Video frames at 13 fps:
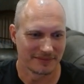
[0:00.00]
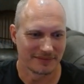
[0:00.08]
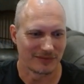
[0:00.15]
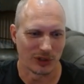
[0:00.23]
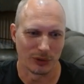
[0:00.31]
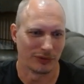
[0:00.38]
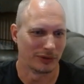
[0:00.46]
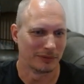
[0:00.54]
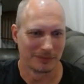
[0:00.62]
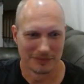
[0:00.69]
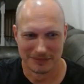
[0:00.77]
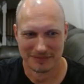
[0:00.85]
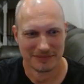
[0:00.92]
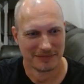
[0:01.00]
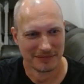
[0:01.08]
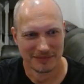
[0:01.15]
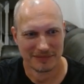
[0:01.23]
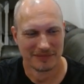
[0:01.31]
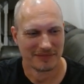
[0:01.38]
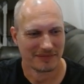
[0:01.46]
TOFU.
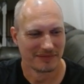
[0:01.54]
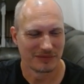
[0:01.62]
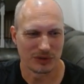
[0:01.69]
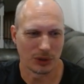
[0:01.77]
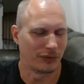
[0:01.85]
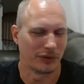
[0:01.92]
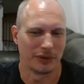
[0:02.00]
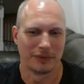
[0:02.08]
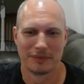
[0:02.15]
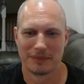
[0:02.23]
TOFU.